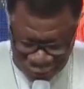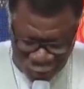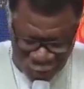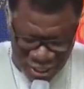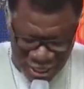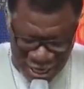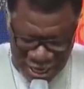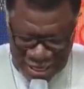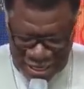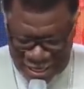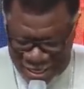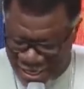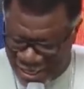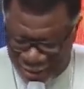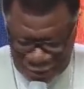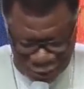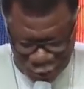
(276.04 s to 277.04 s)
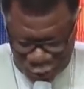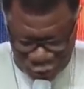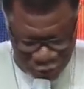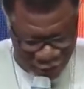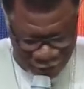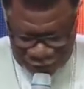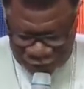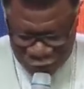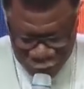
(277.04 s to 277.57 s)
But we are here
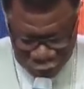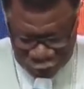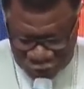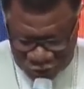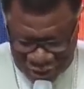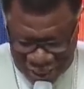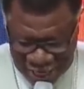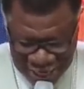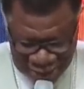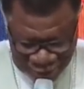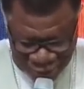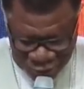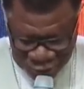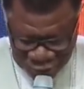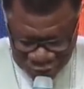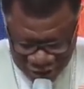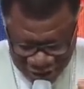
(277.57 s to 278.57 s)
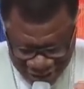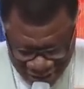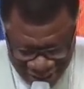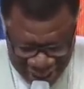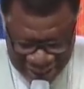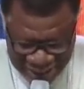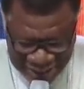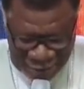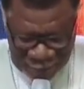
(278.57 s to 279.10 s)
to refuse and to
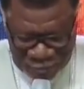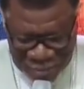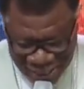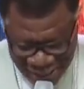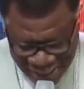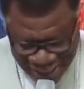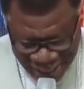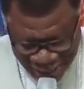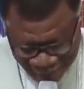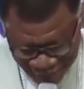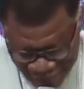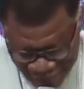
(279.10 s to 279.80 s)
reject being